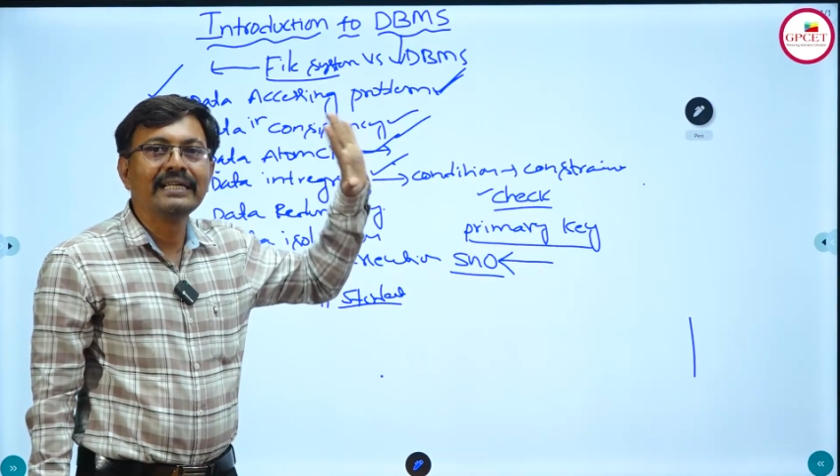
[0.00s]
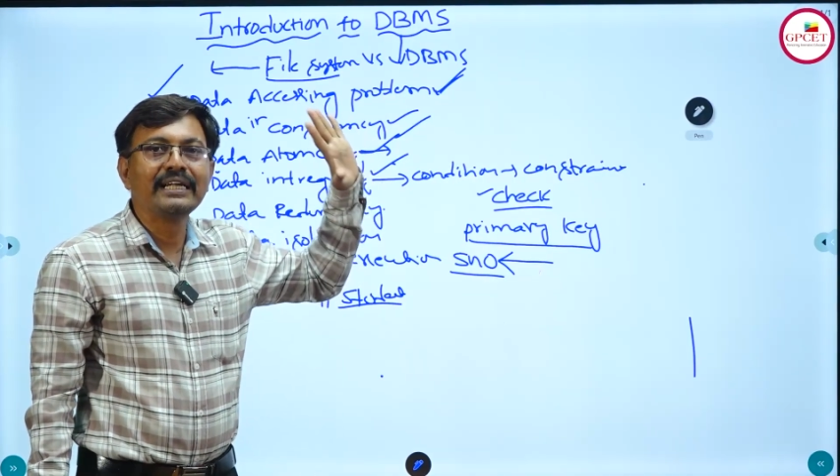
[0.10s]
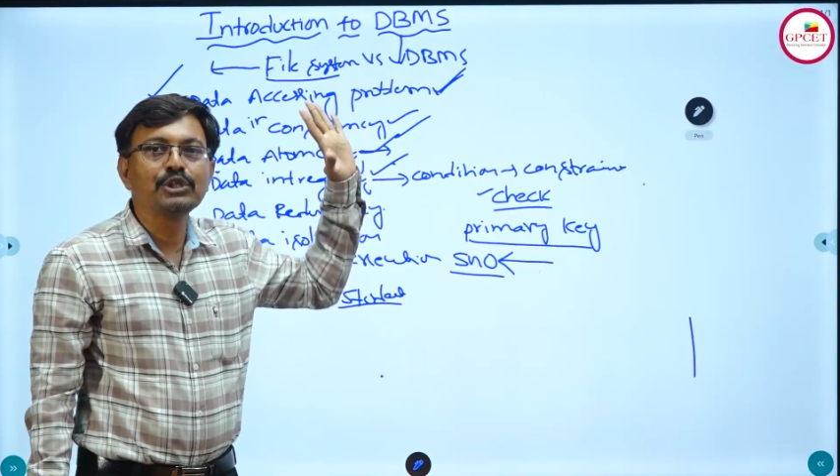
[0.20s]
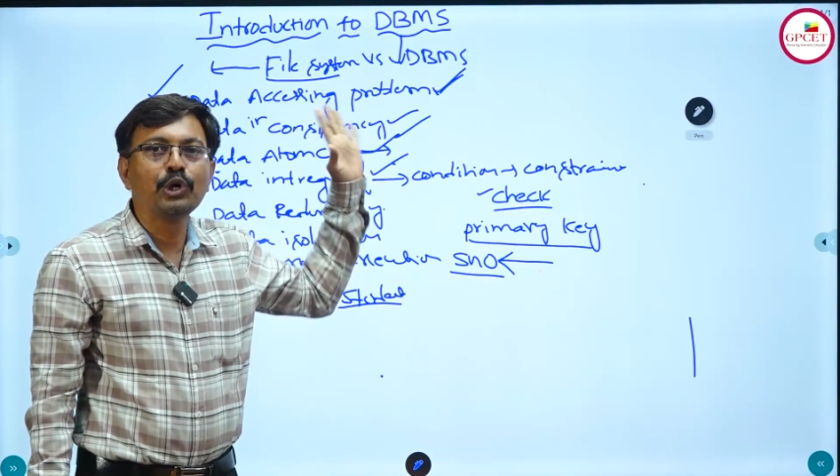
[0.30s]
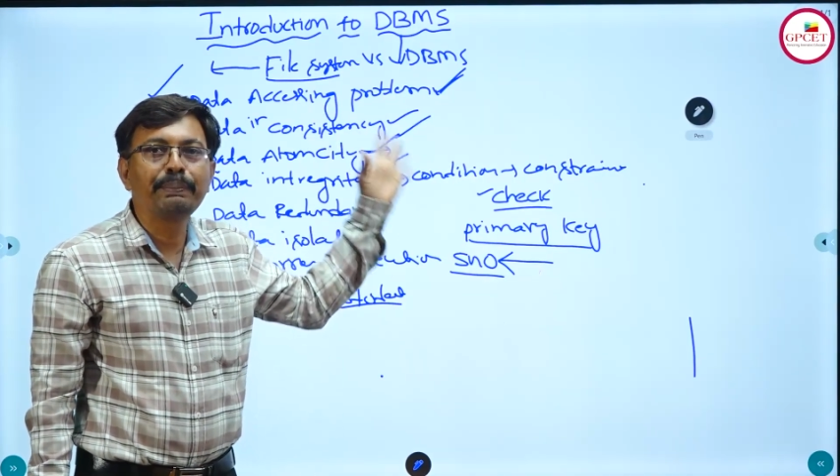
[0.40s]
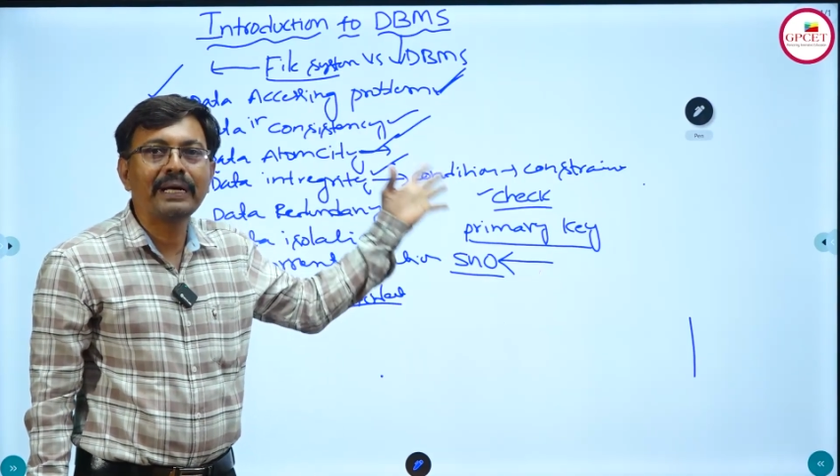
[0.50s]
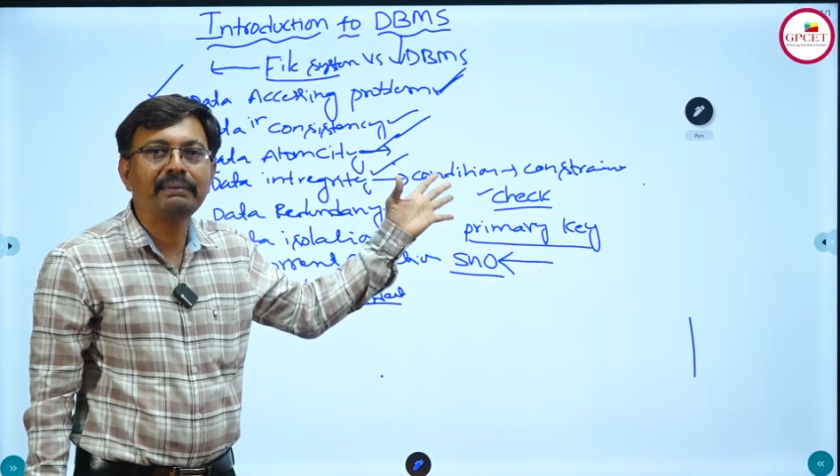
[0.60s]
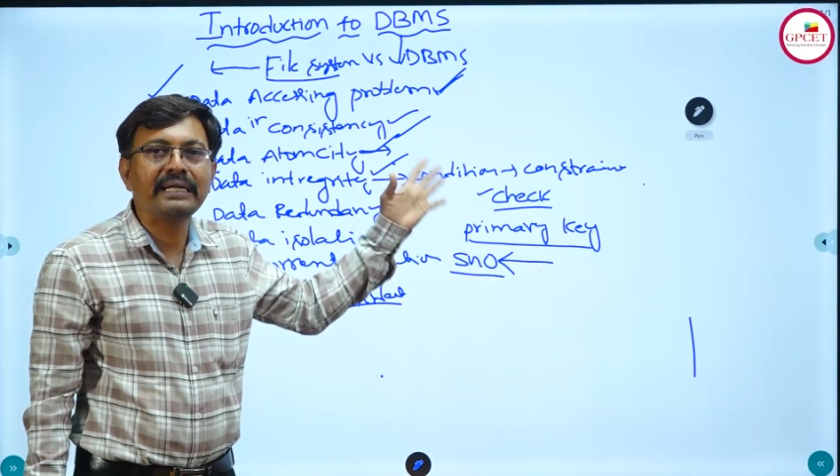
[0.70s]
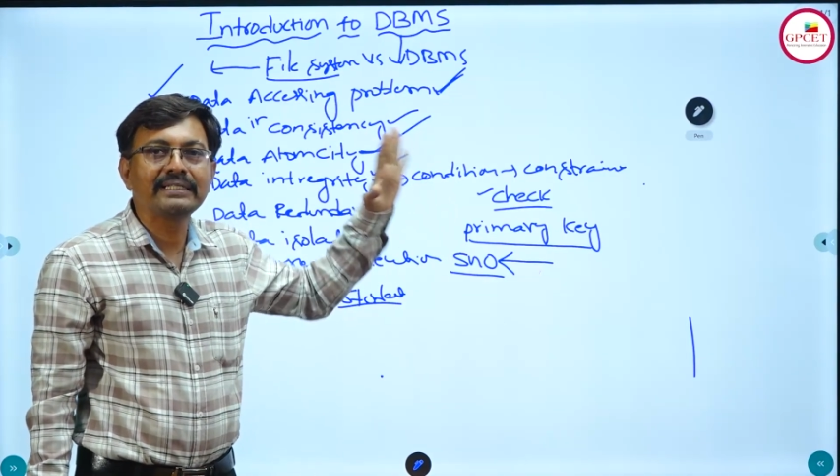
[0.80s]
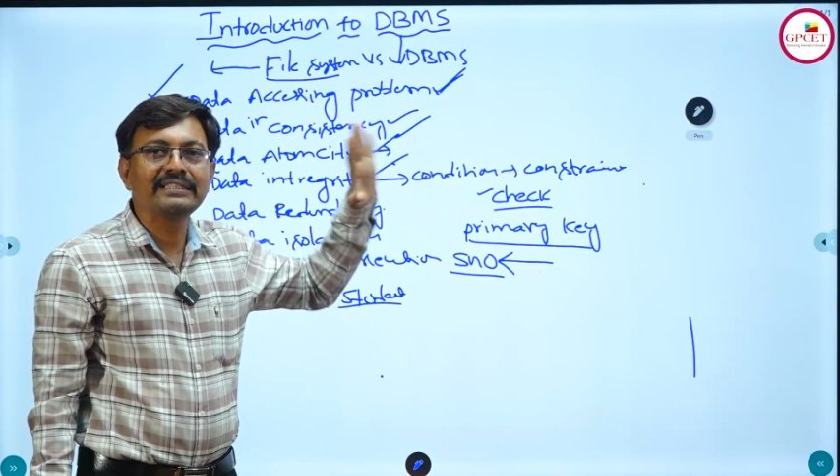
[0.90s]
There is no
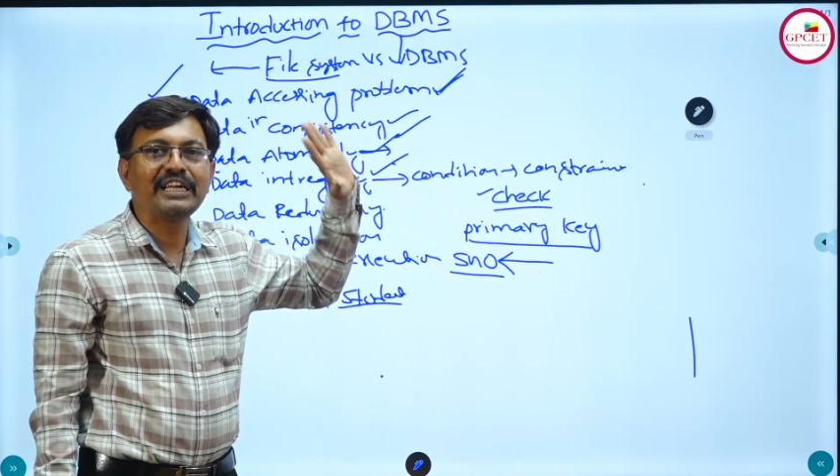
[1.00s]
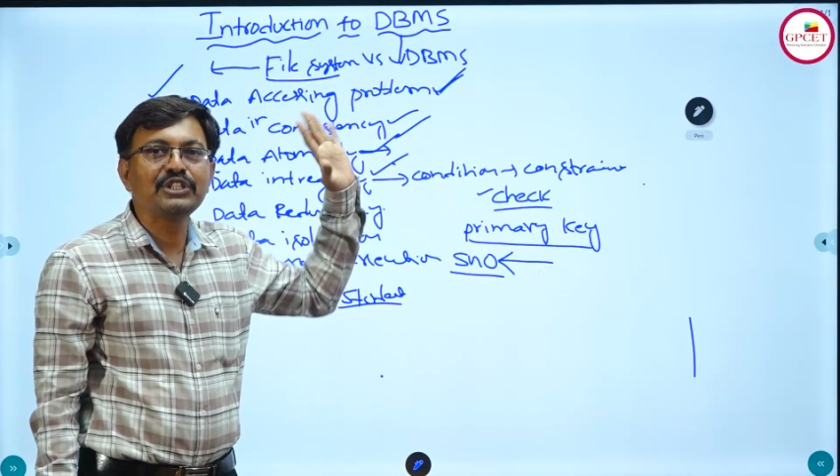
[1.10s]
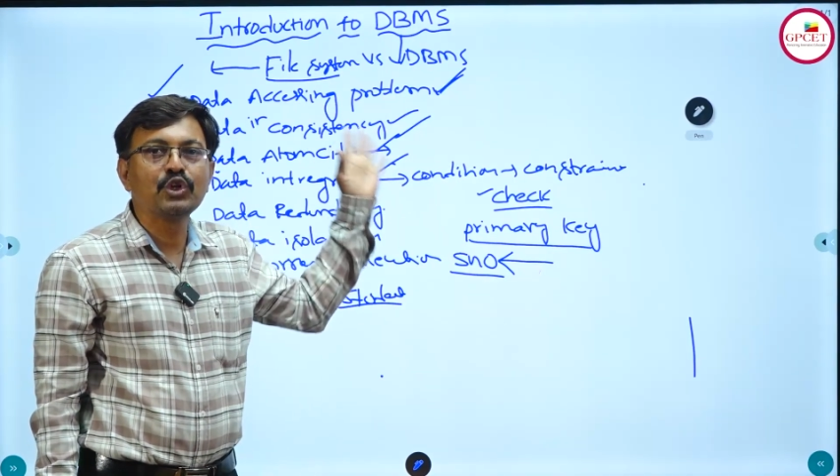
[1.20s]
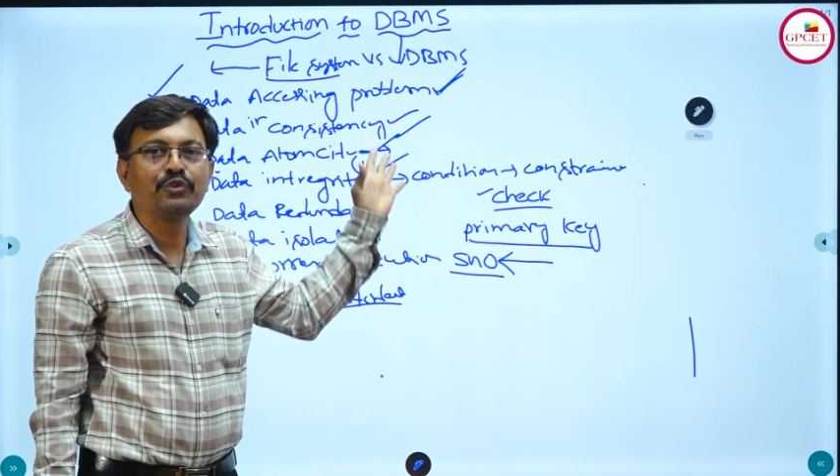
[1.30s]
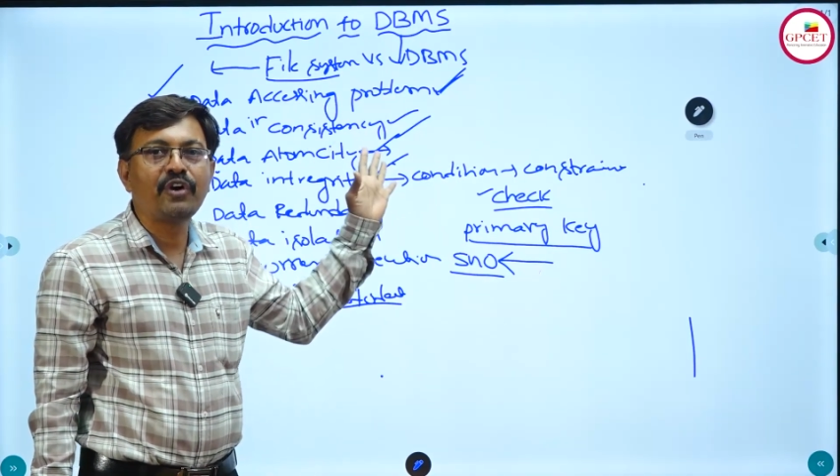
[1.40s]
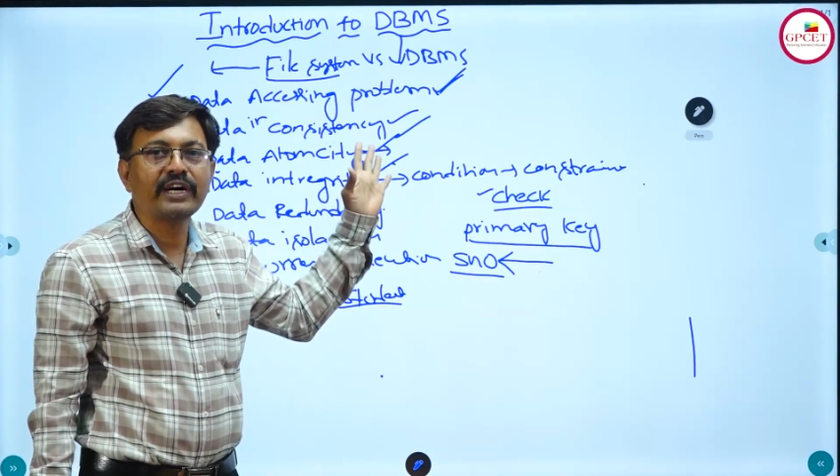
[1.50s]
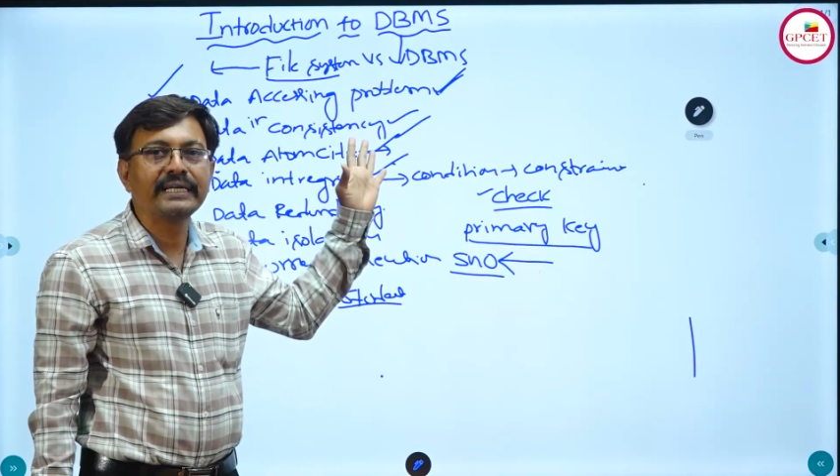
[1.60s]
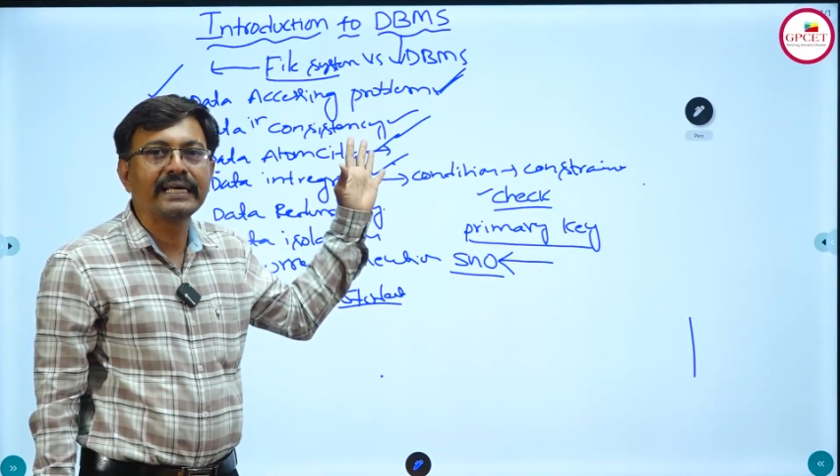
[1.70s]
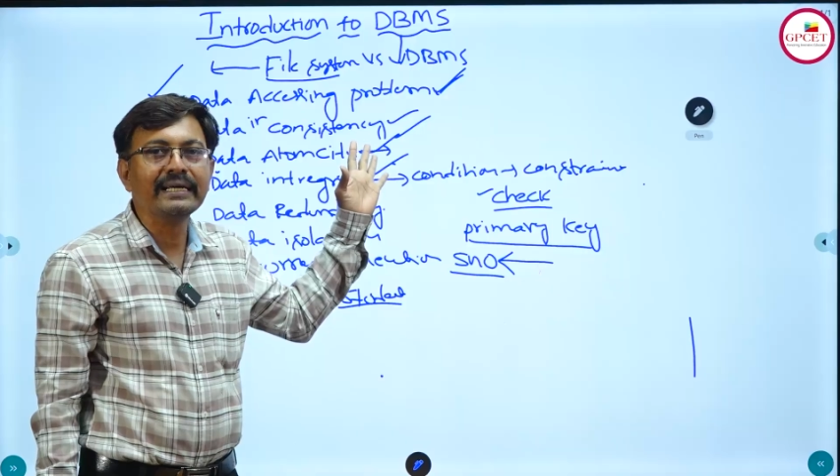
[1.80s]
primary key, there is no foreign key.